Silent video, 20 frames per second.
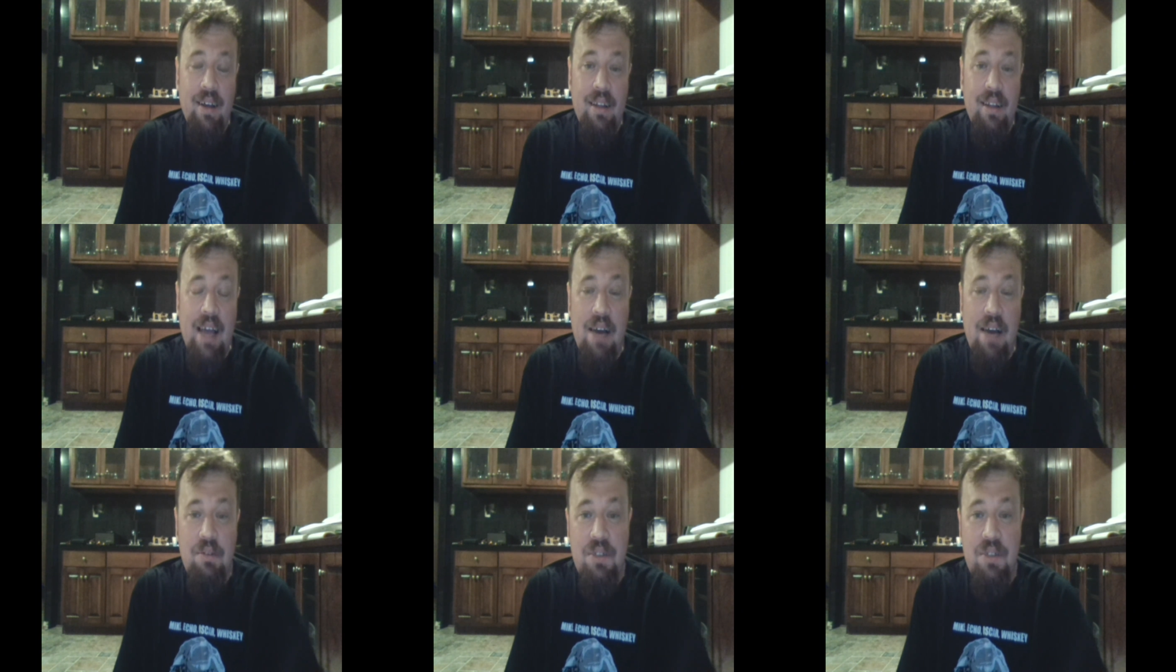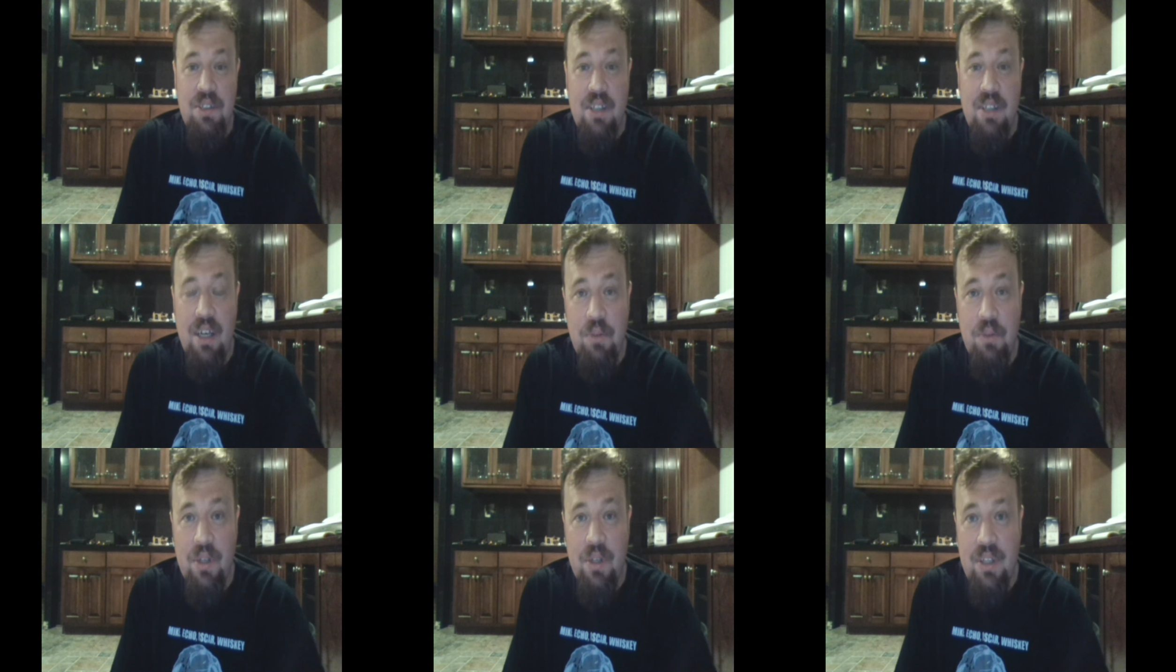That was
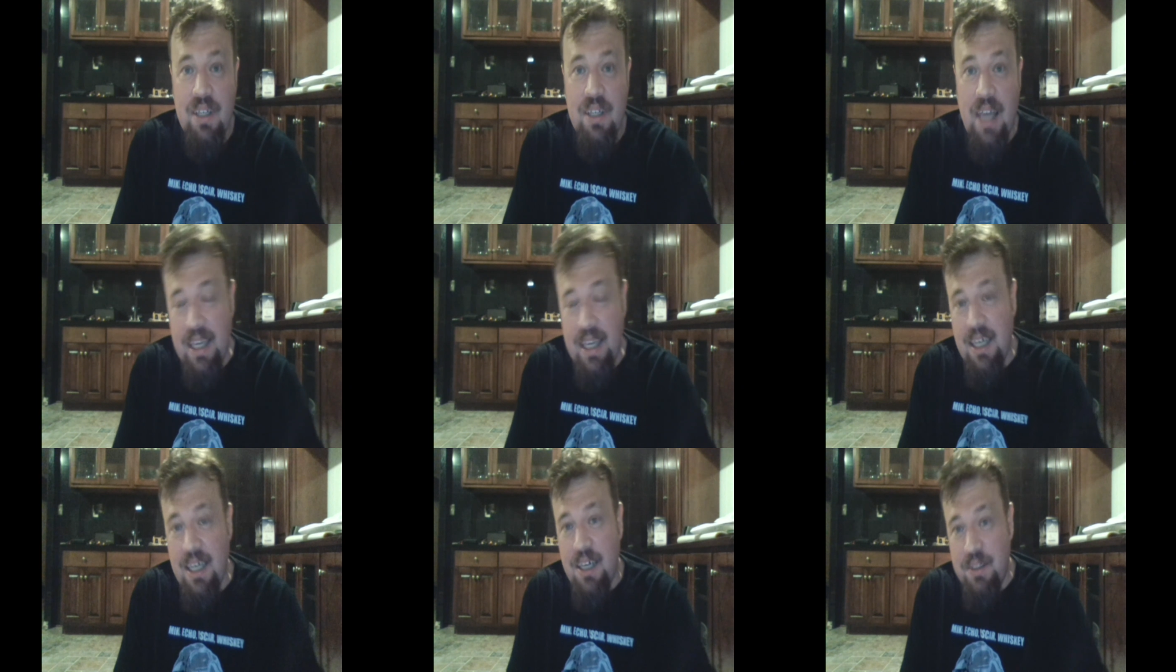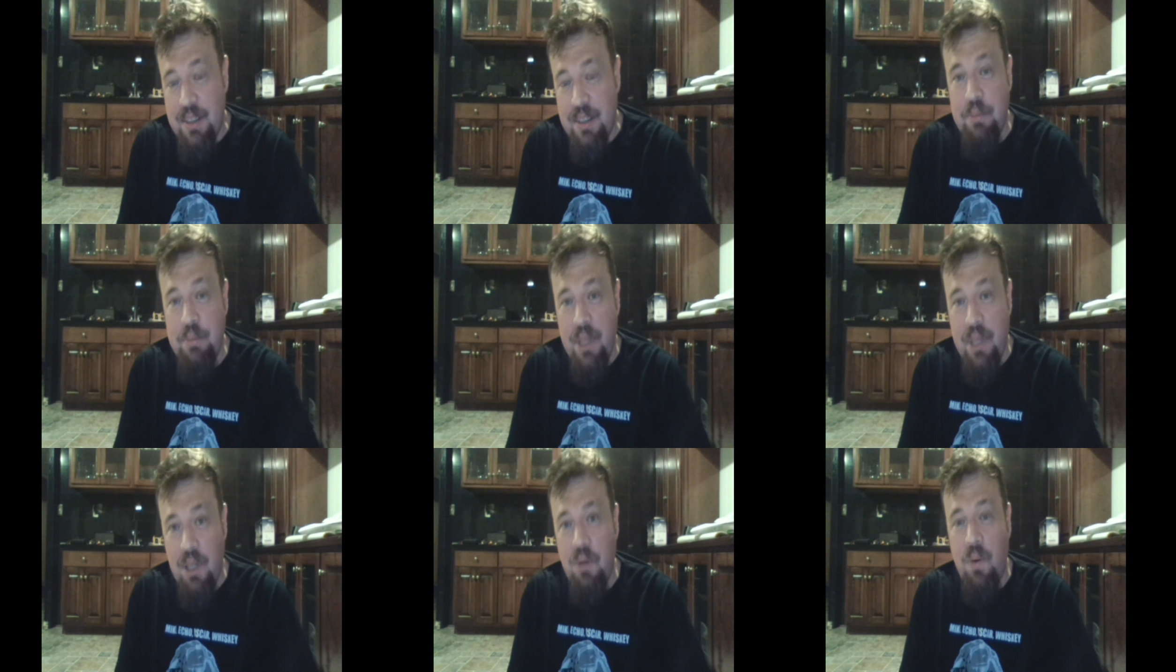done with an
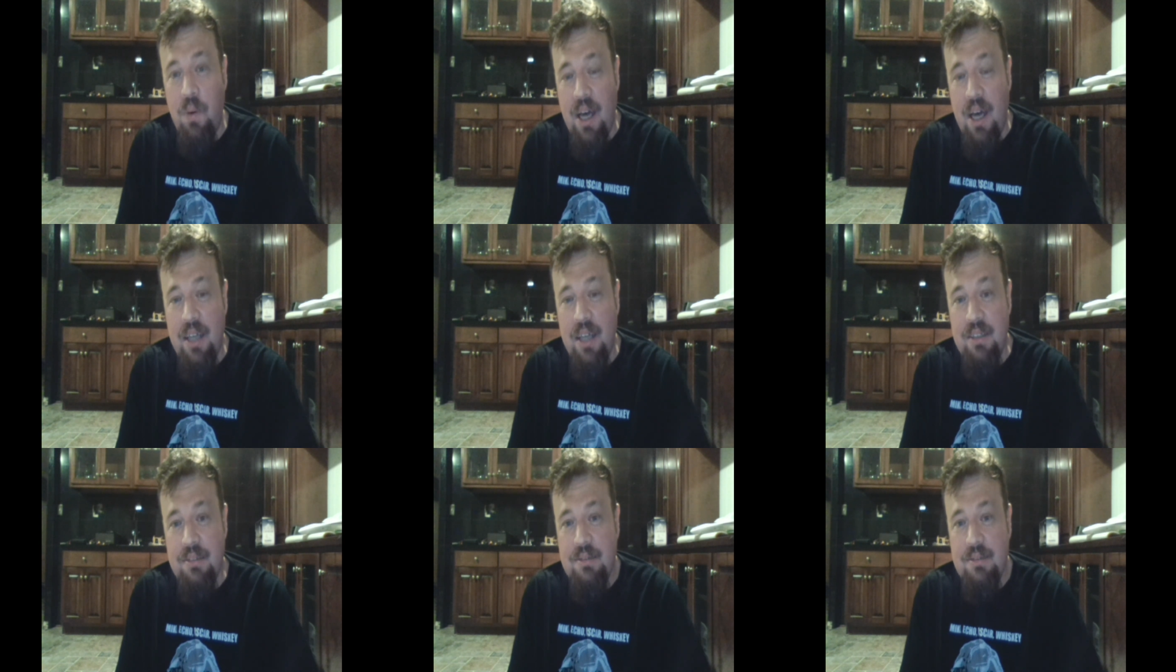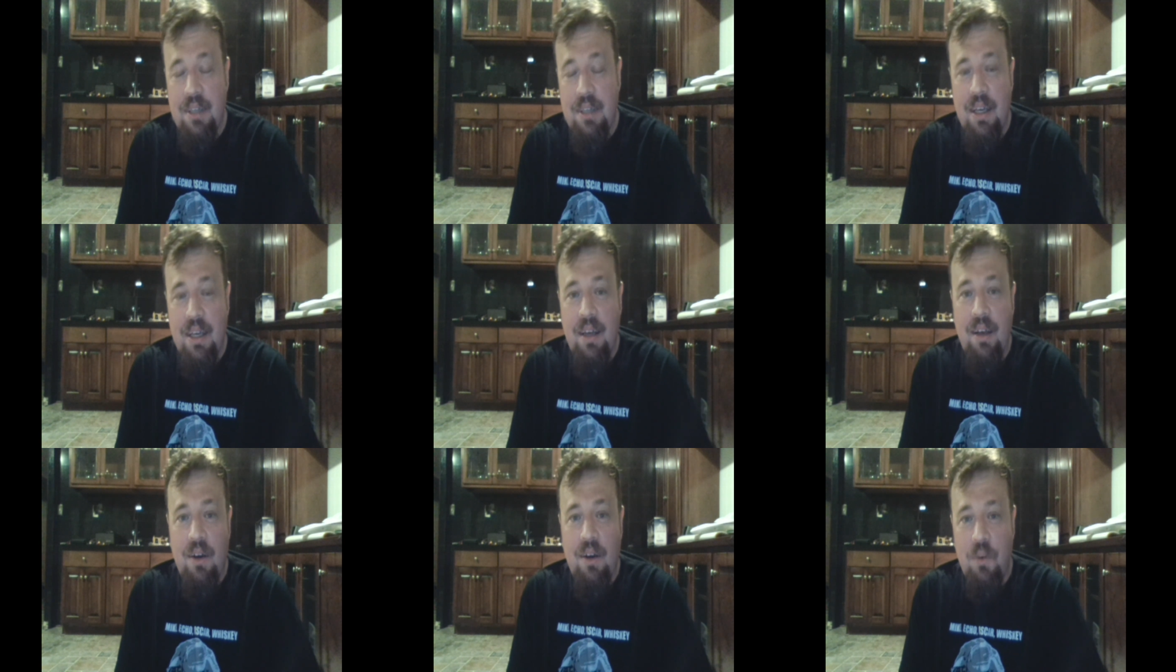800 milliwatt,
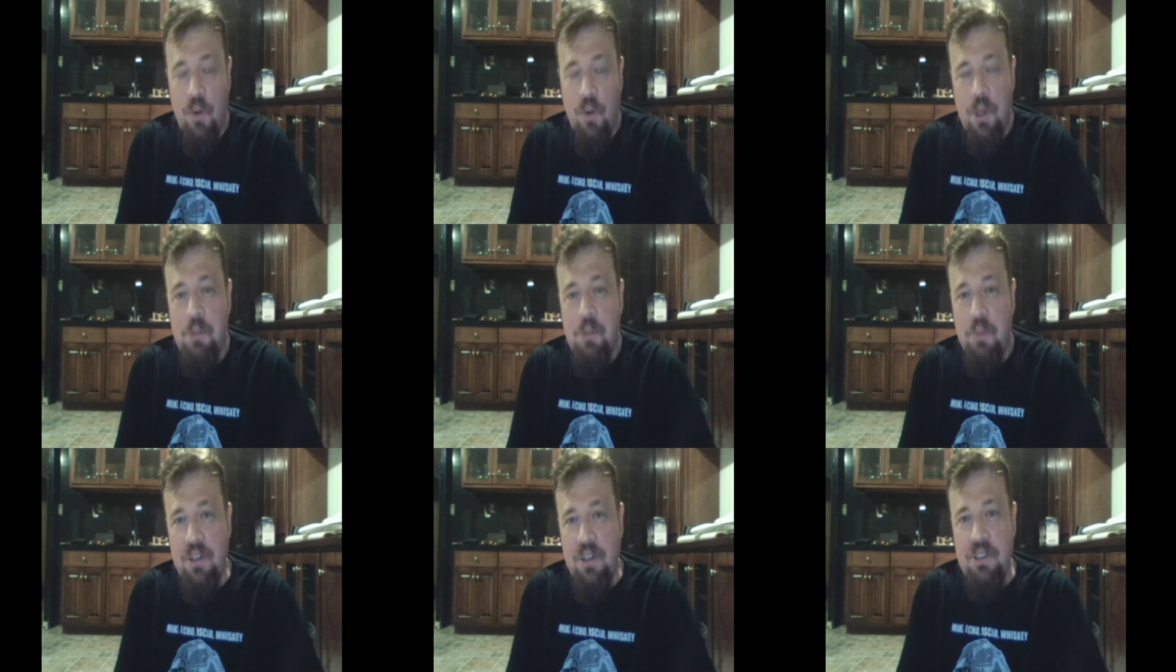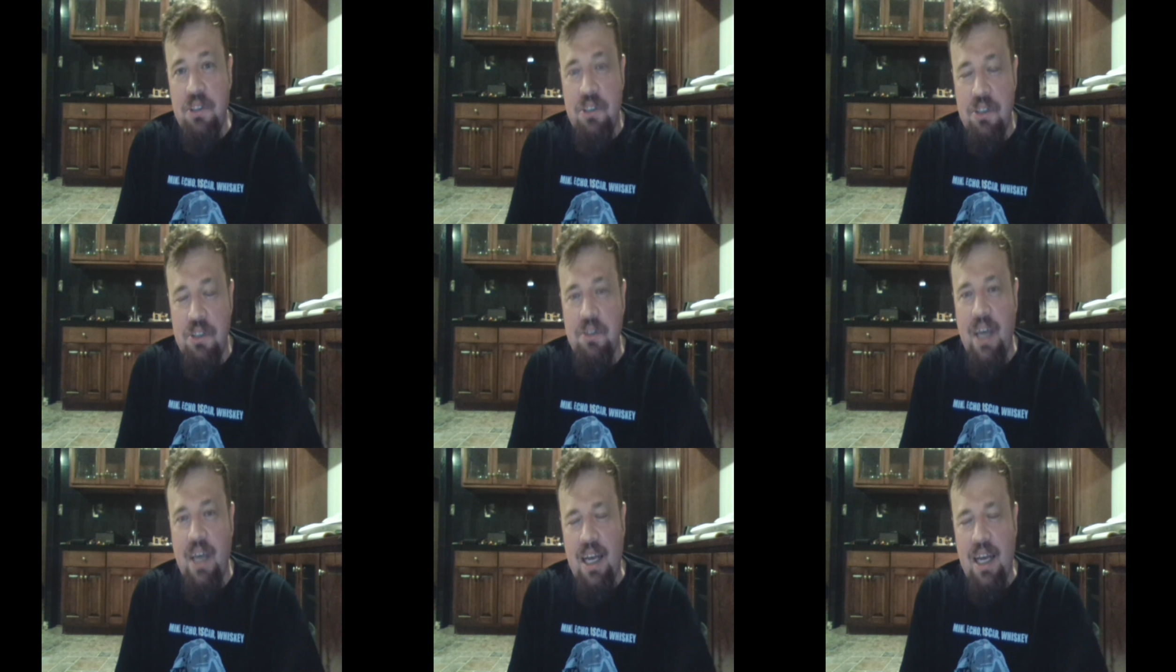
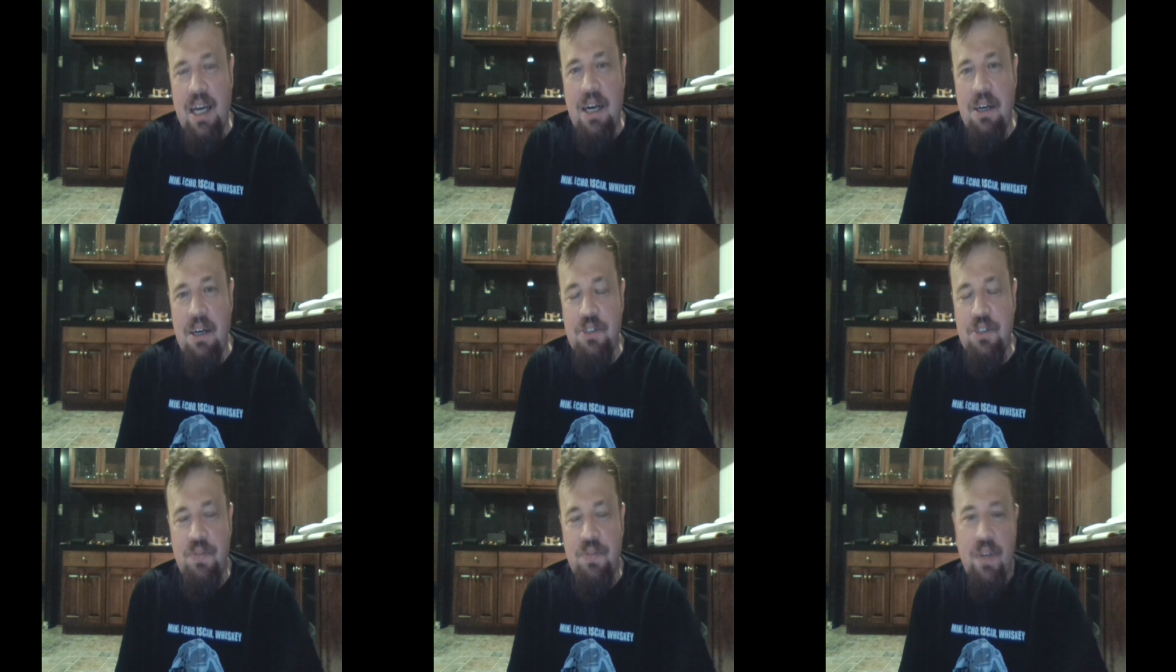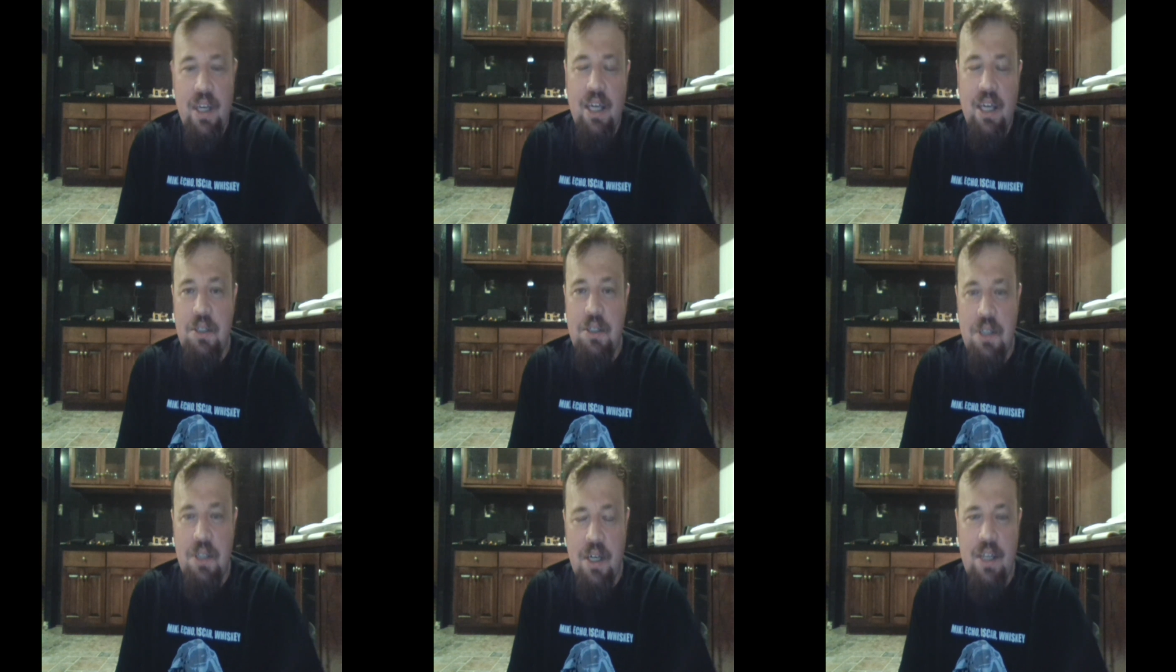1.2 gigahertz
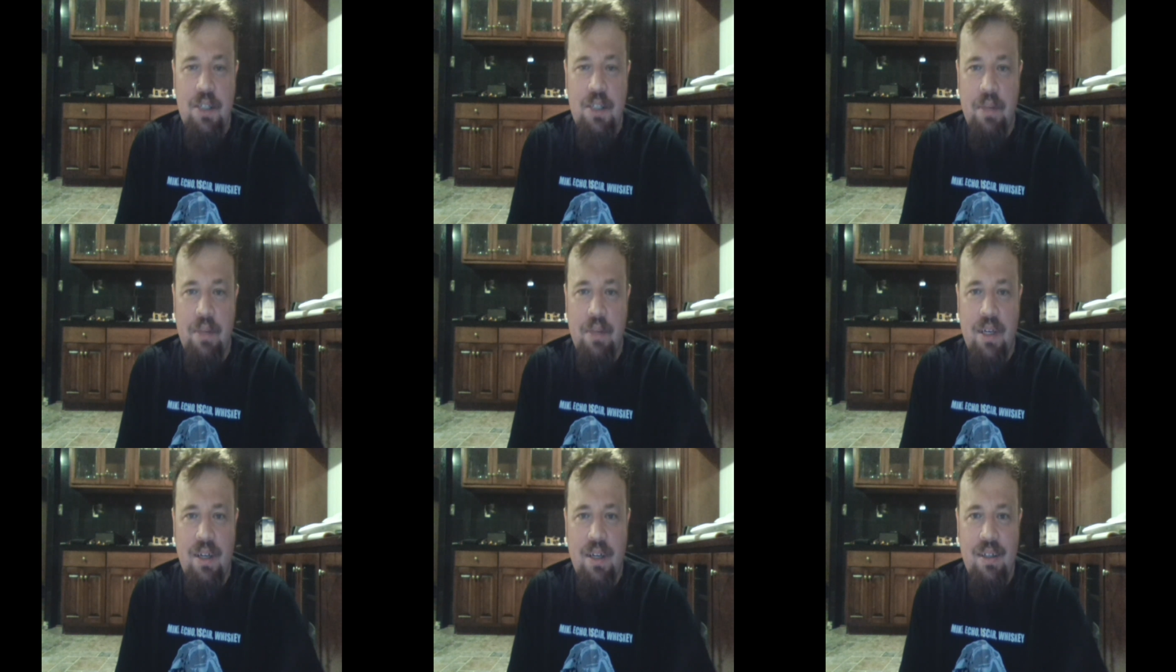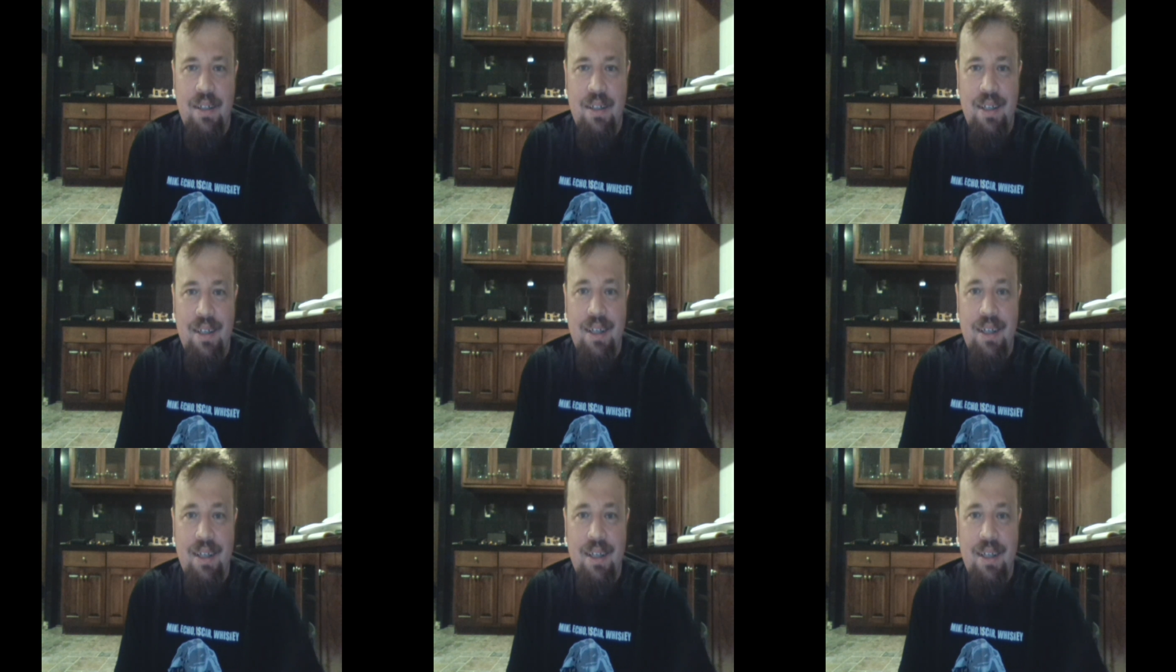video transmitter.